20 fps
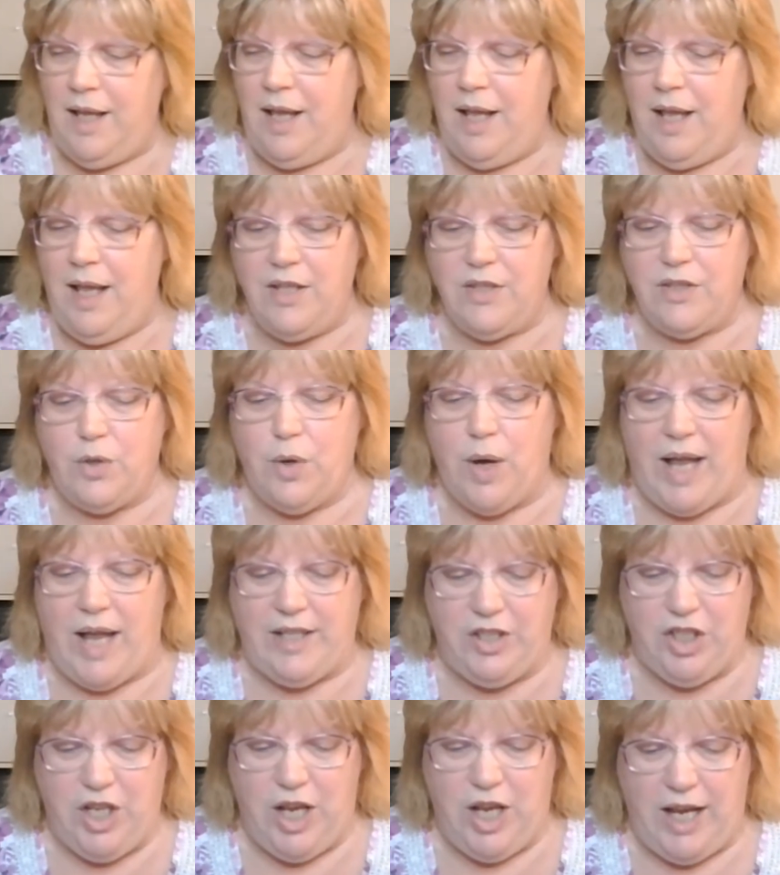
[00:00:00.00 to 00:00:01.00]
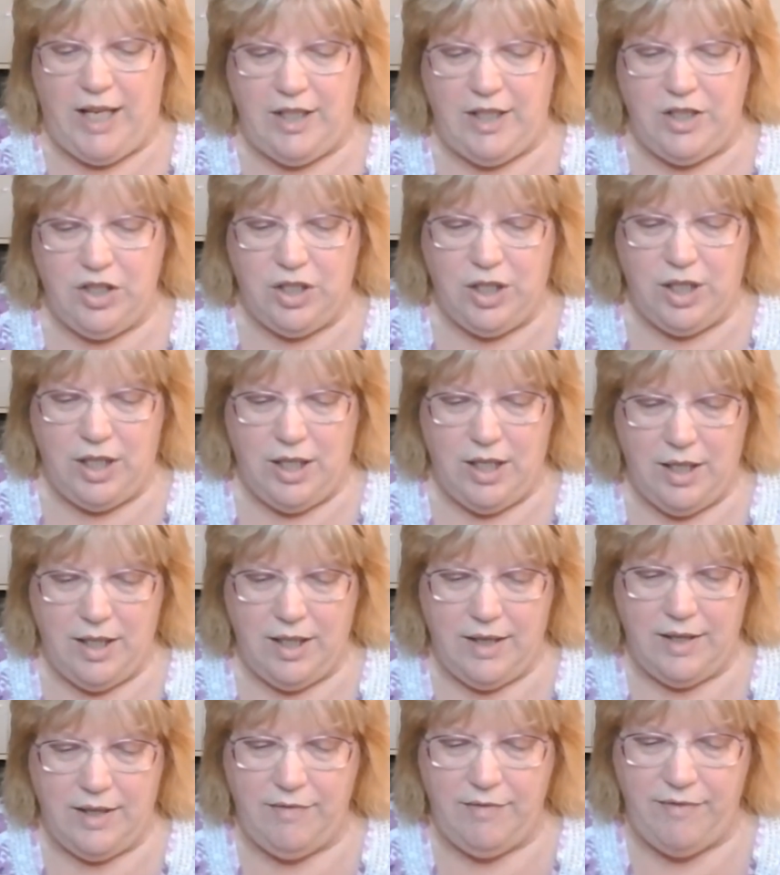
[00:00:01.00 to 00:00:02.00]
So I changed
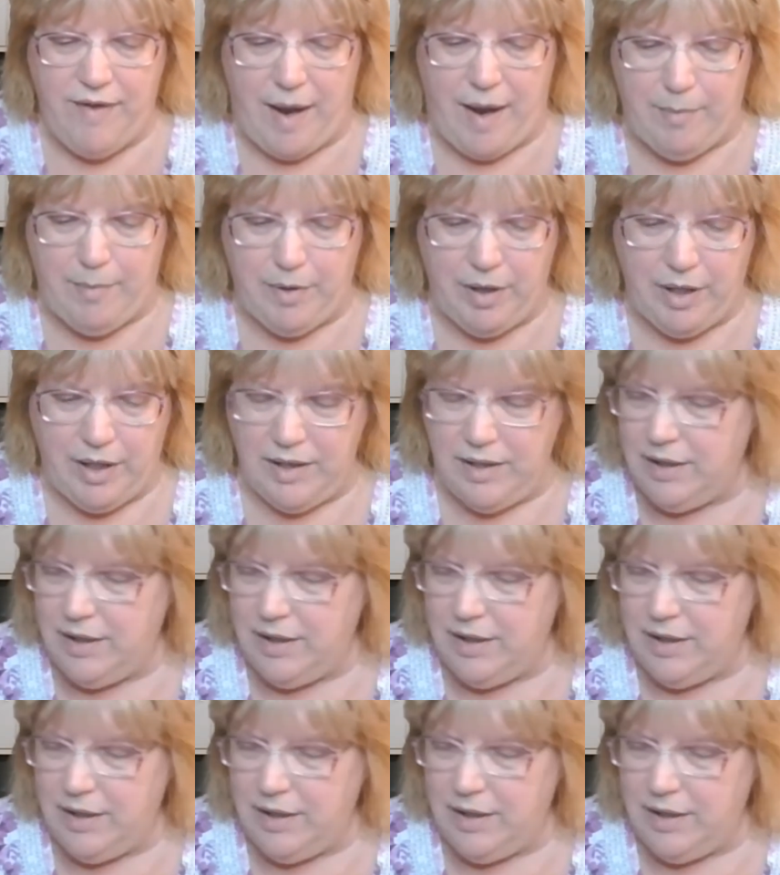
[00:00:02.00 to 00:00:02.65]
the fabric.